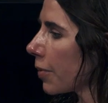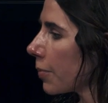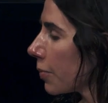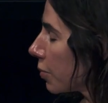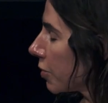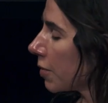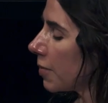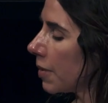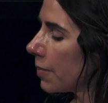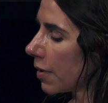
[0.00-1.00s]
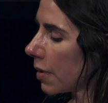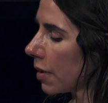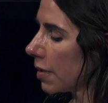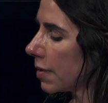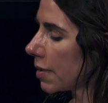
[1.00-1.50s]
But do you mean
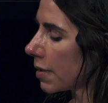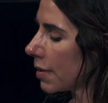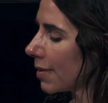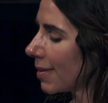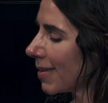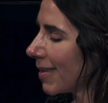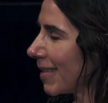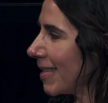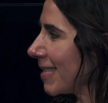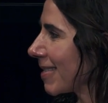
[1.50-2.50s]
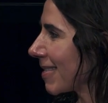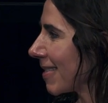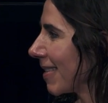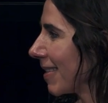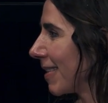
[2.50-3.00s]
because he
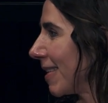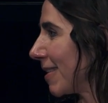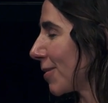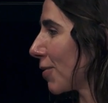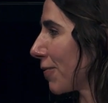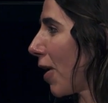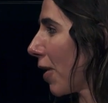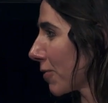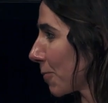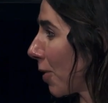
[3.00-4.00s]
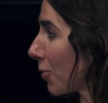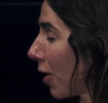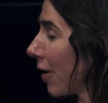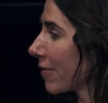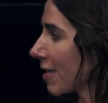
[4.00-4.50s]
sort of half spoke,
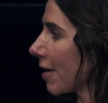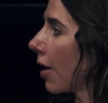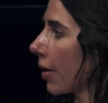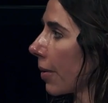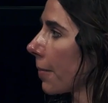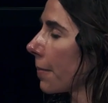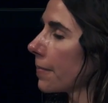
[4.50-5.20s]
half sung?